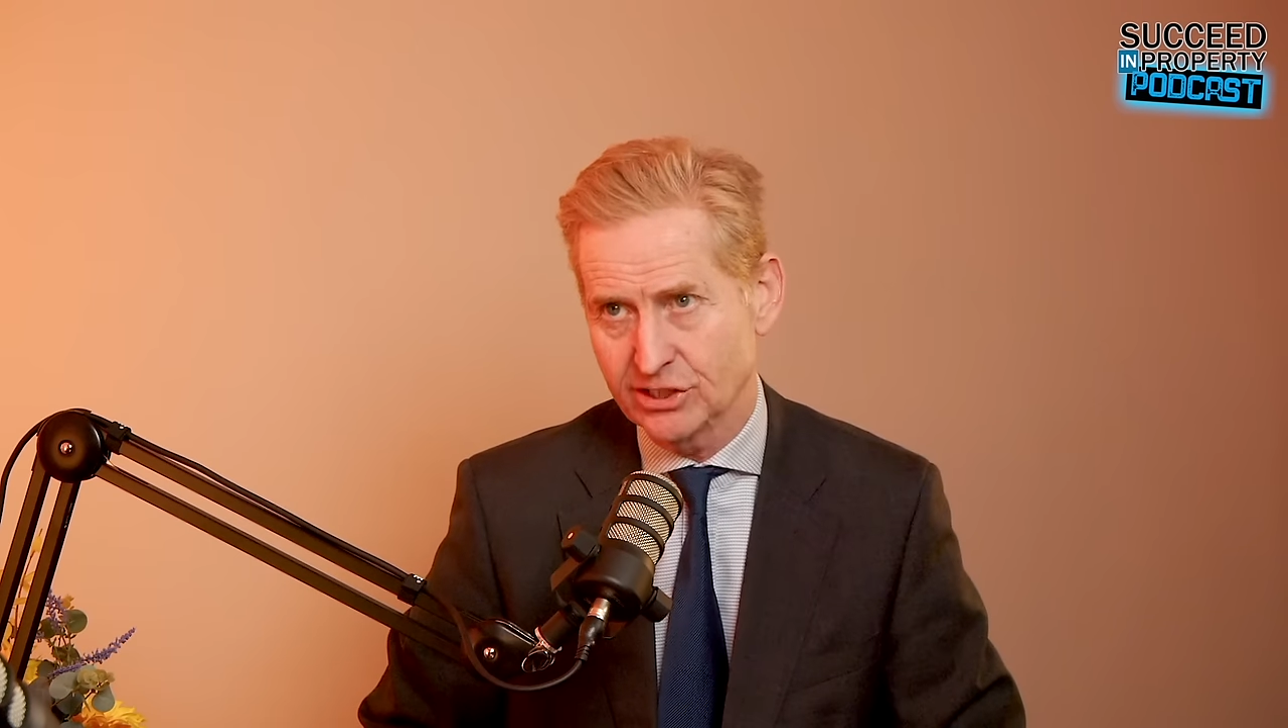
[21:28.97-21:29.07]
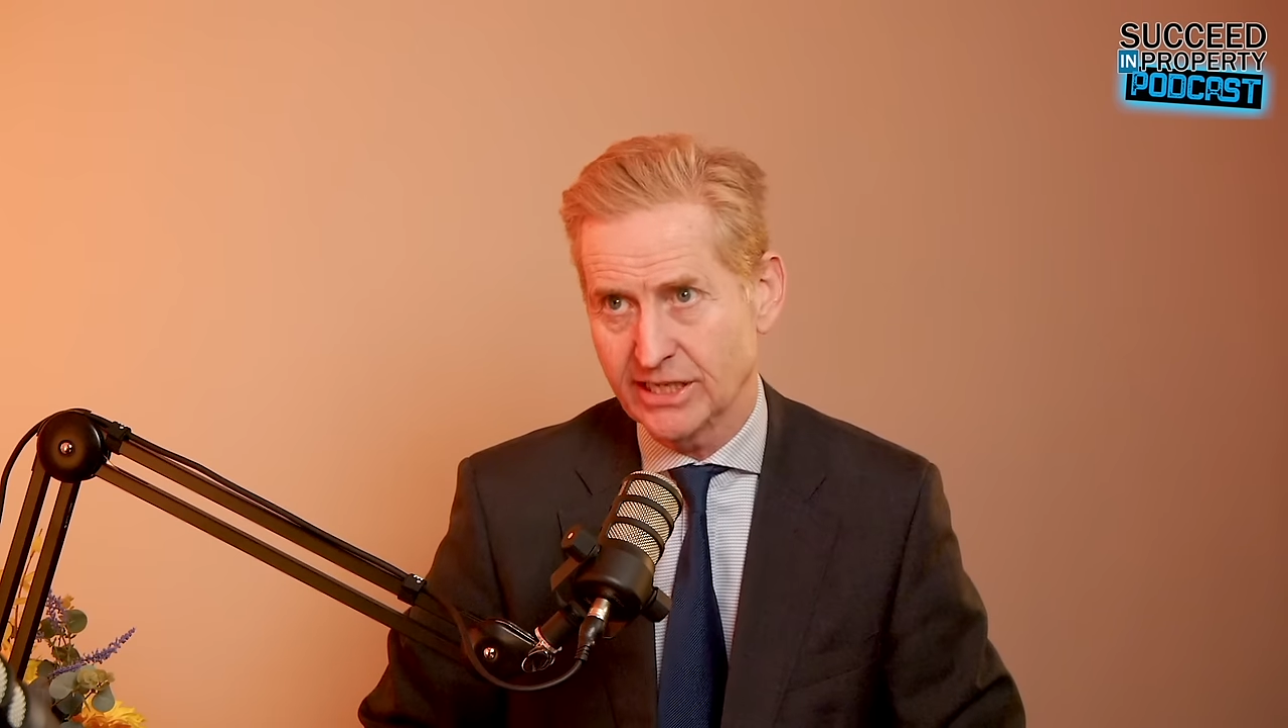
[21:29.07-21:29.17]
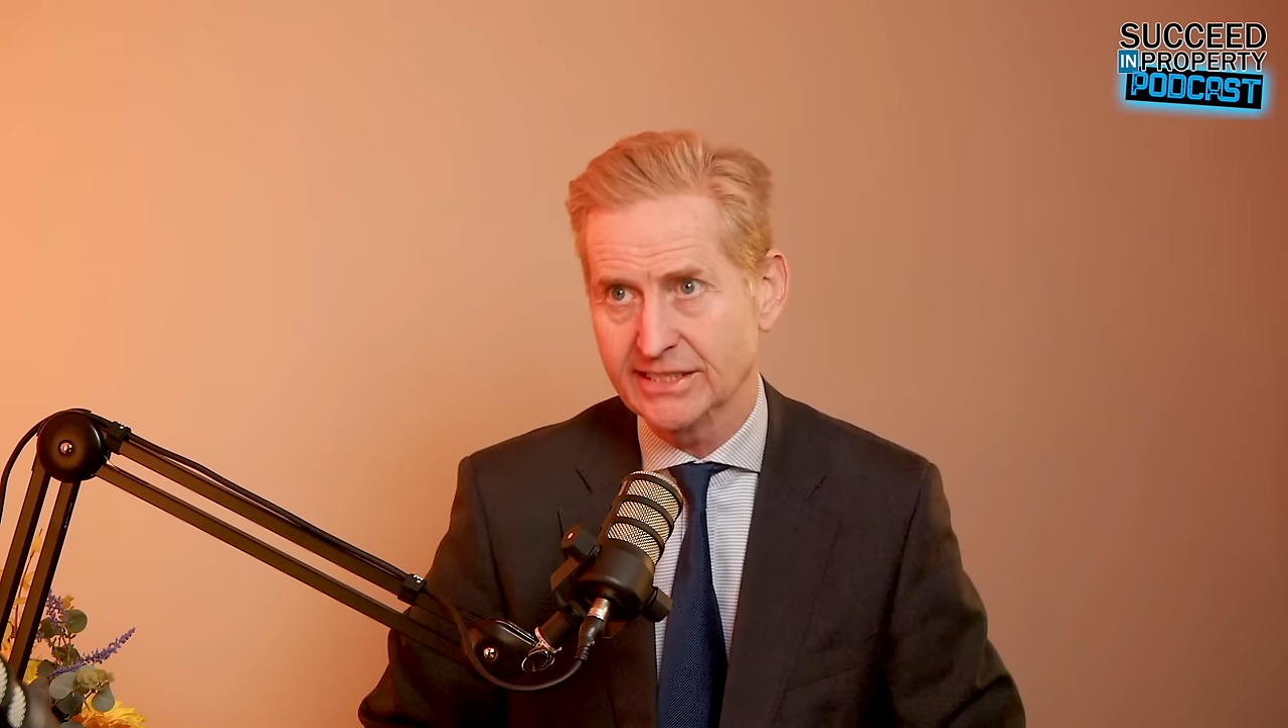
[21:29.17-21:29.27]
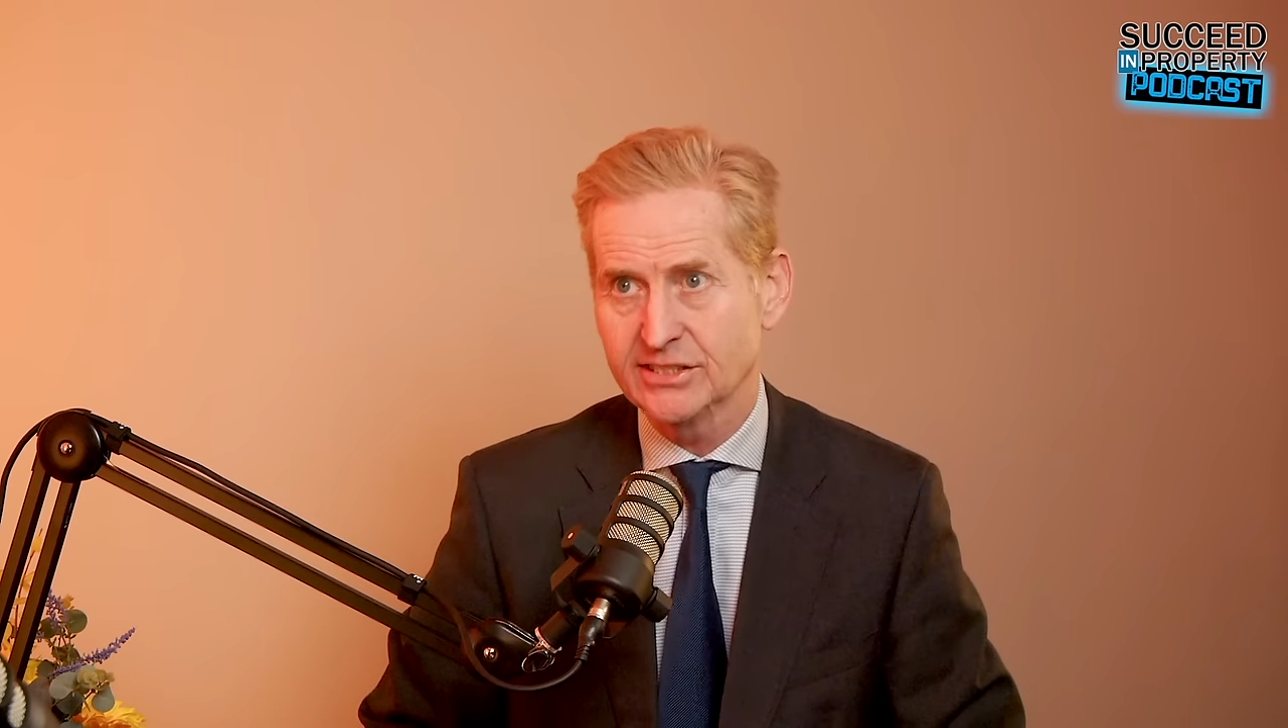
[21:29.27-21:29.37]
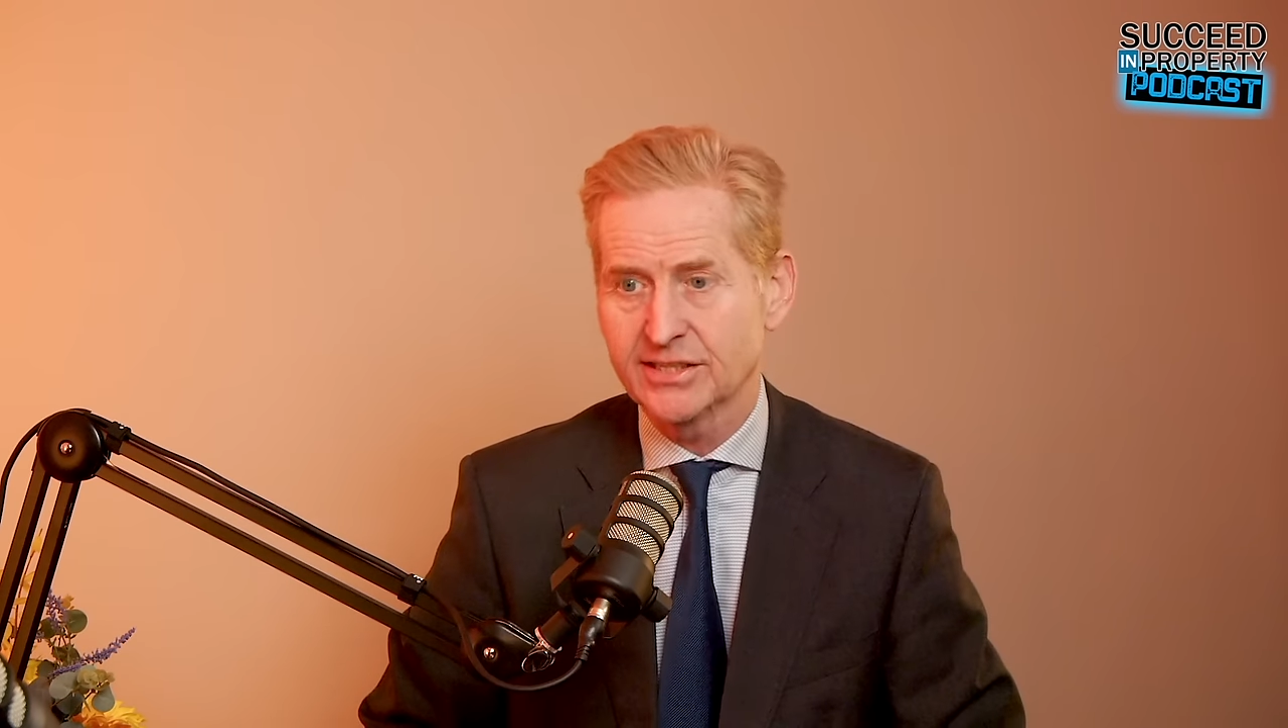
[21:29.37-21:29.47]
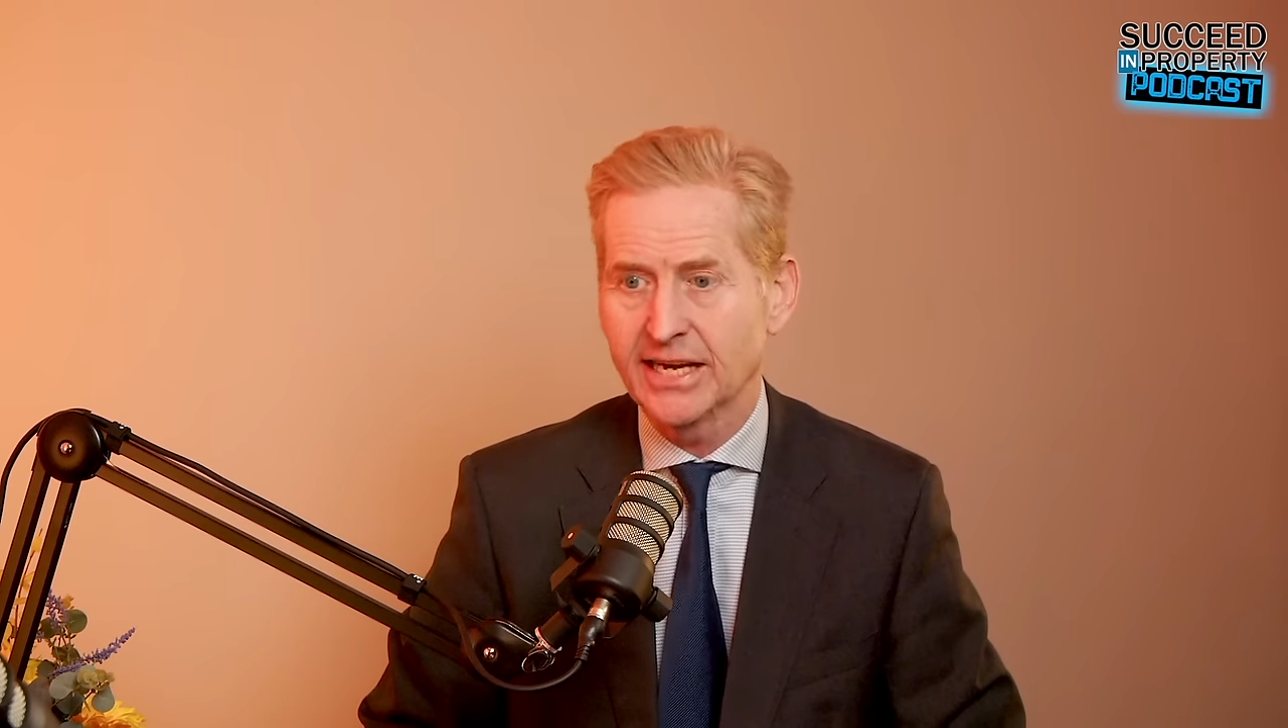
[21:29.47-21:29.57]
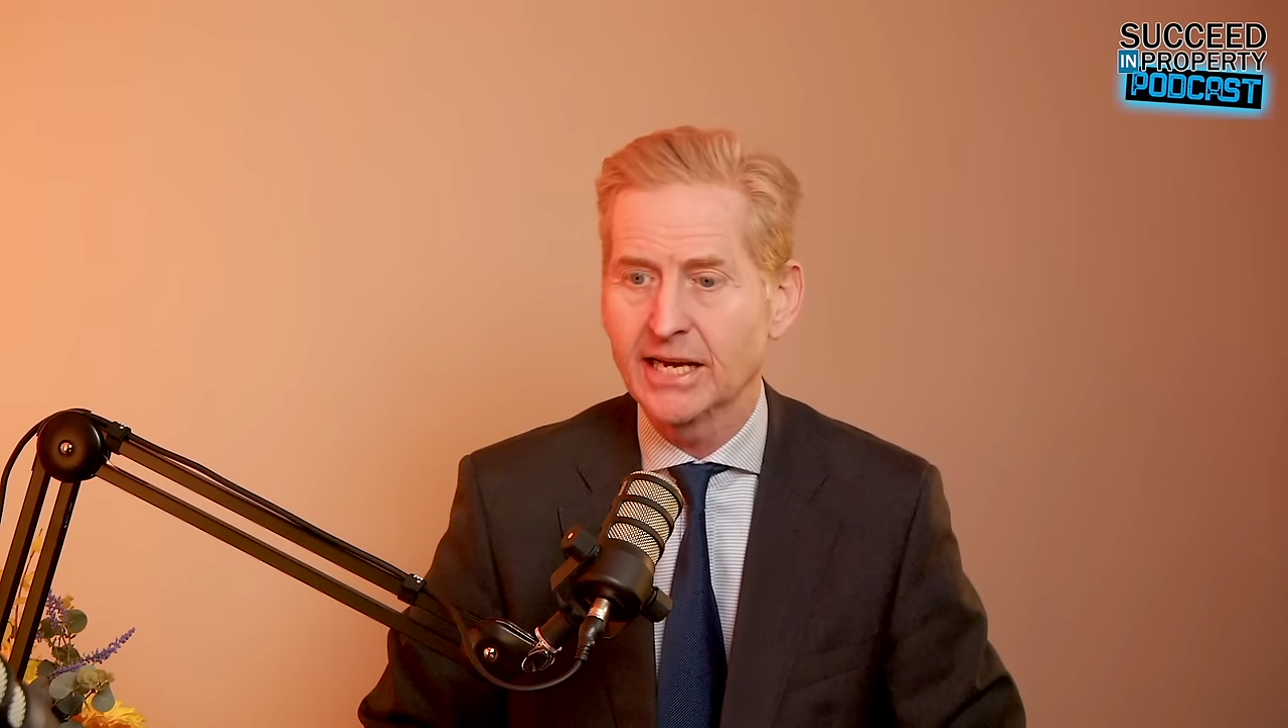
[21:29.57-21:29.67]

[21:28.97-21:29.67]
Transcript: change that,